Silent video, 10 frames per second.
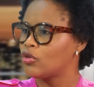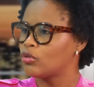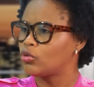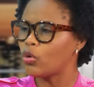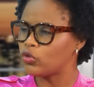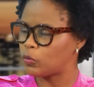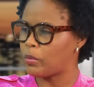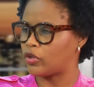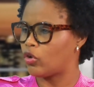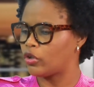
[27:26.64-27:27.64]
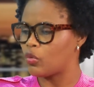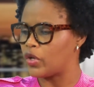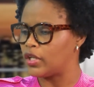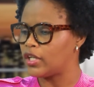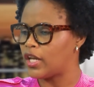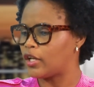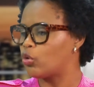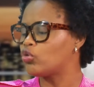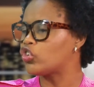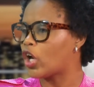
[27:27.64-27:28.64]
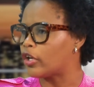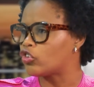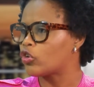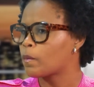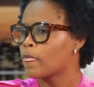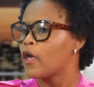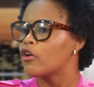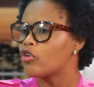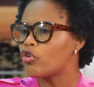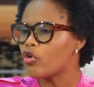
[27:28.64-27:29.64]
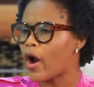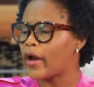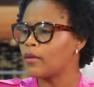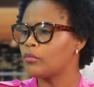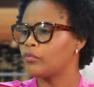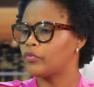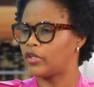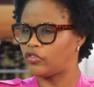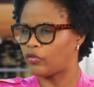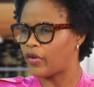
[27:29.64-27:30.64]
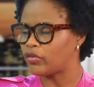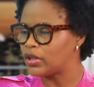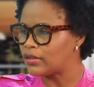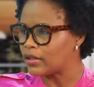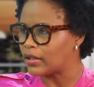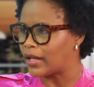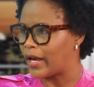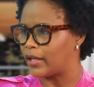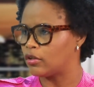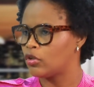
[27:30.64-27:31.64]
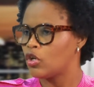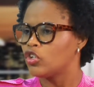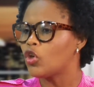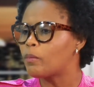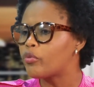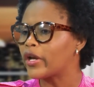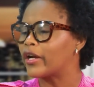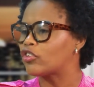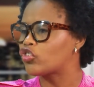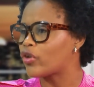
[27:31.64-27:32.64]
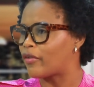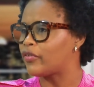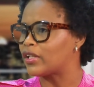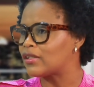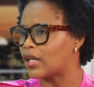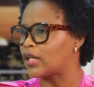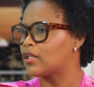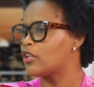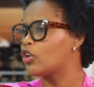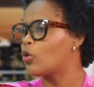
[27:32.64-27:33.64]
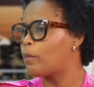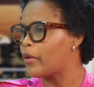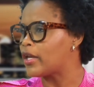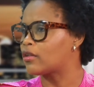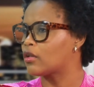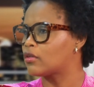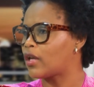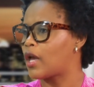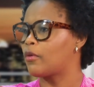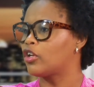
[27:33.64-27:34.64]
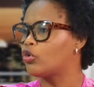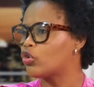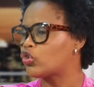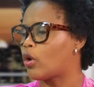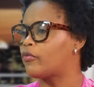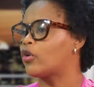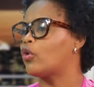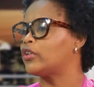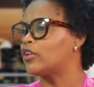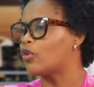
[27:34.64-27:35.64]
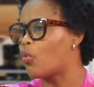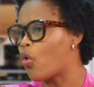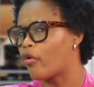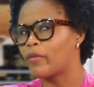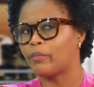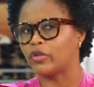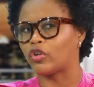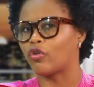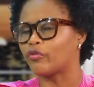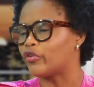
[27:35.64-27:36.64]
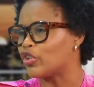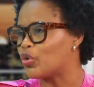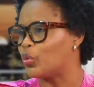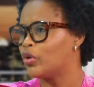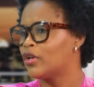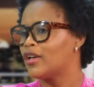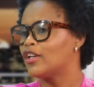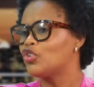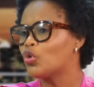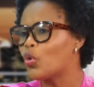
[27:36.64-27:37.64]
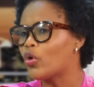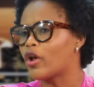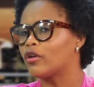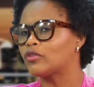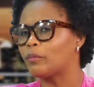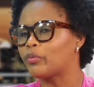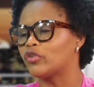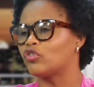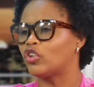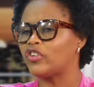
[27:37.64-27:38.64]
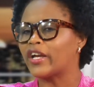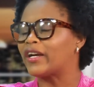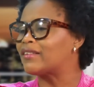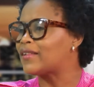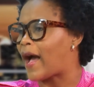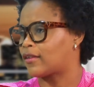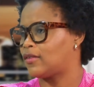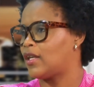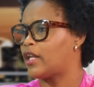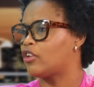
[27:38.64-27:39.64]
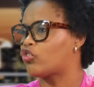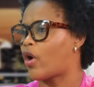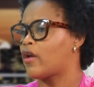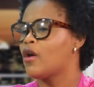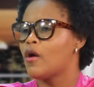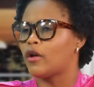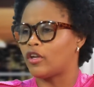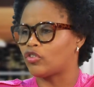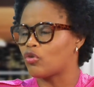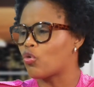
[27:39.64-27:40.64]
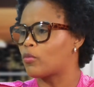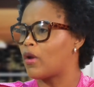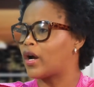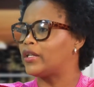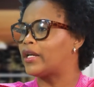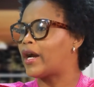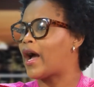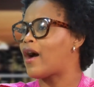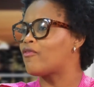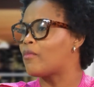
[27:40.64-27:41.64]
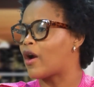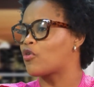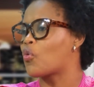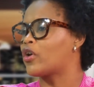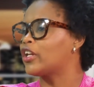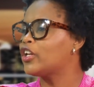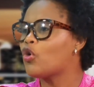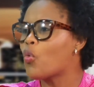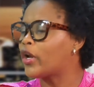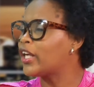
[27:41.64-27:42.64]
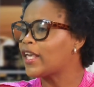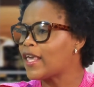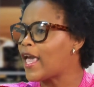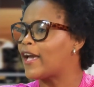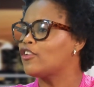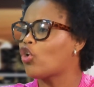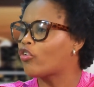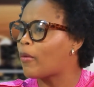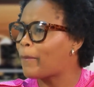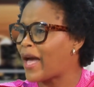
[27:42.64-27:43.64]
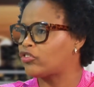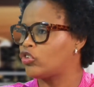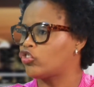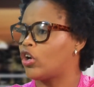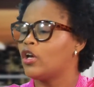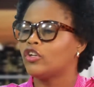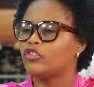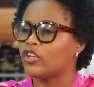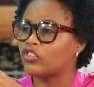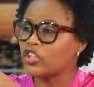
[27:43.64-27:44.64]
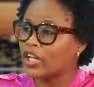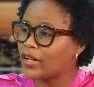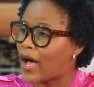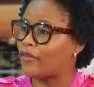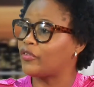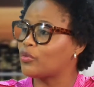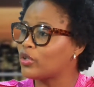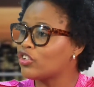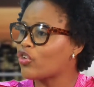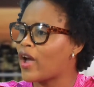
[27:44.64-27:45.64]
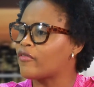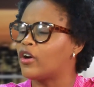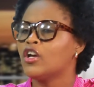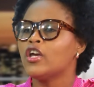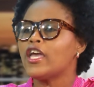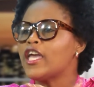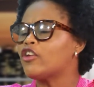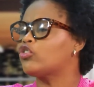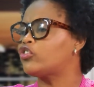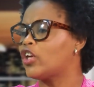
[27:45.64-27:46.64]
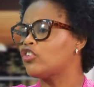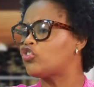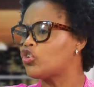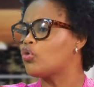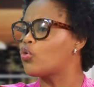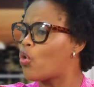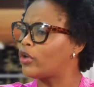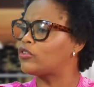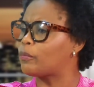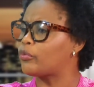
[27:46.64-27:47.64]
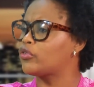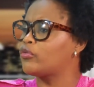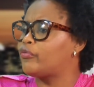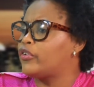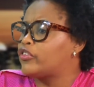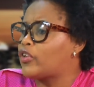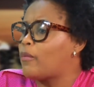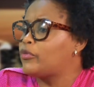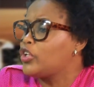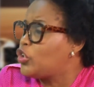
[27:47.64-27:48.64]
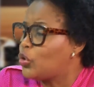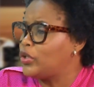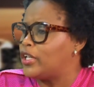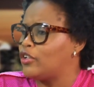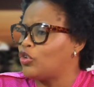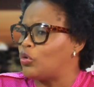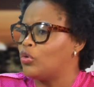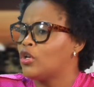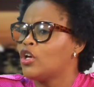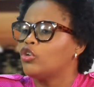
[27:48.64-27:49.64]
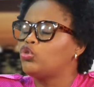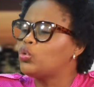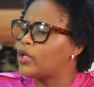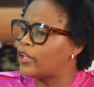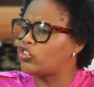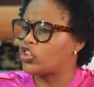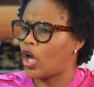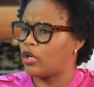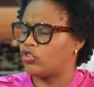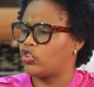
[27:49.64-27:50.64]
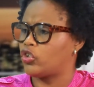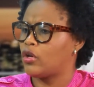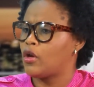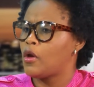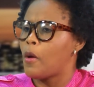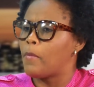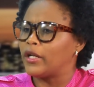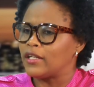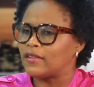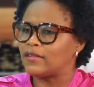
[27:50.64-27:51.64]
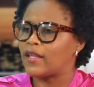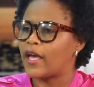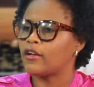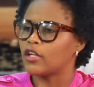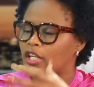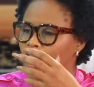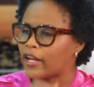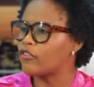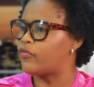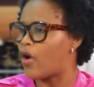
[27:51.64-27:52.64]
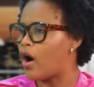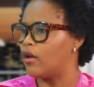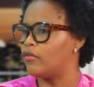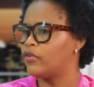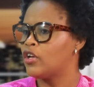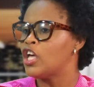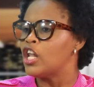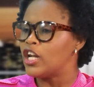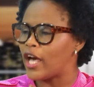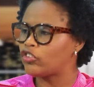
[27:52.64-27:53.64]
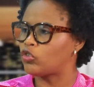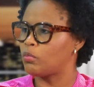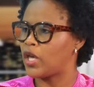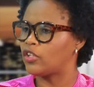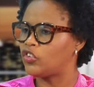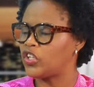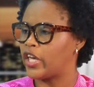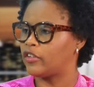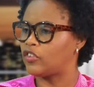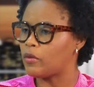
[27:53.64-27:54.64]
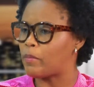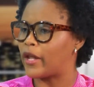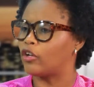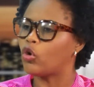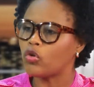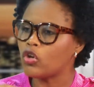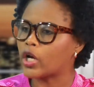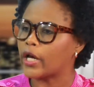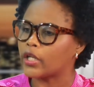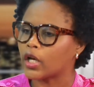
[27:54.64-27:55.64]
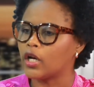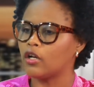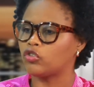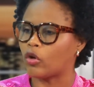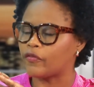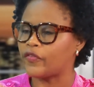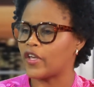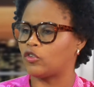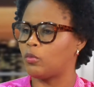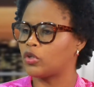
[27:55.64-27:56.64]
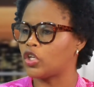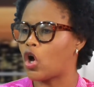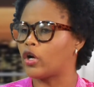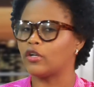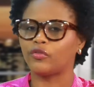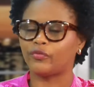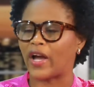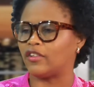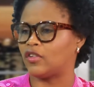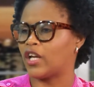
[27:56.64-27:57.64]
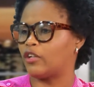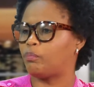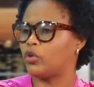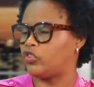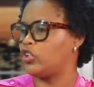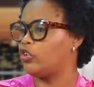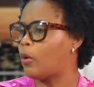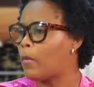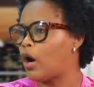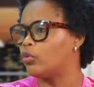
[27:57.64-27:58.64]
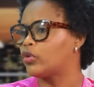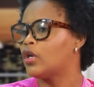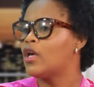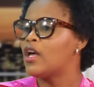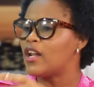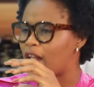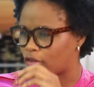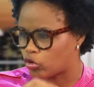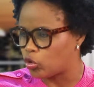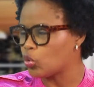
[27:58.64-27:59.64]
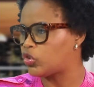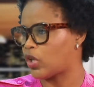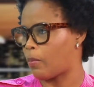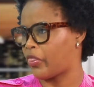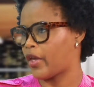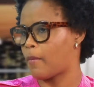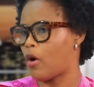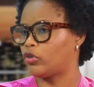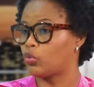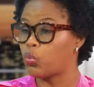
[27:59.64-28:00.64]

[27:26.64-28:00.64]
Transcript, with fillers: Don't spit on a windy day. Don't judge. Crime, it's a very thin line. You break a traffic ticket and you don't pay it in time and you don't show up for court, there's a warrant put out for you you go down to prison, you take a taxi and they drive, there's a roadblock and they can't have marijuana. They don't want to hear you're a passenger. They see you laughing with the driver. Innocent you going to prison for something you didn't do. Do not judge, but instead get involved. Let's make TNT better. Don't look at the girls on Facebook, the young girls fighting and putting in your mouth. Let's do something about it.